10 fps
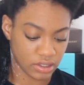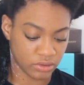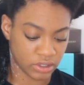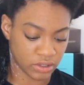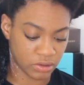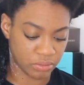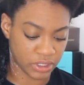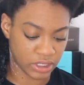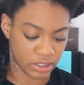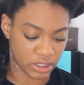I'm just going to
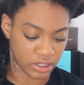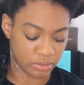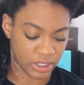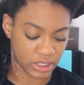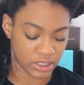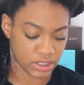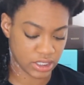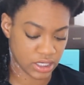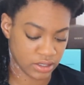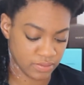put a little bit this
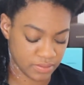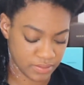time.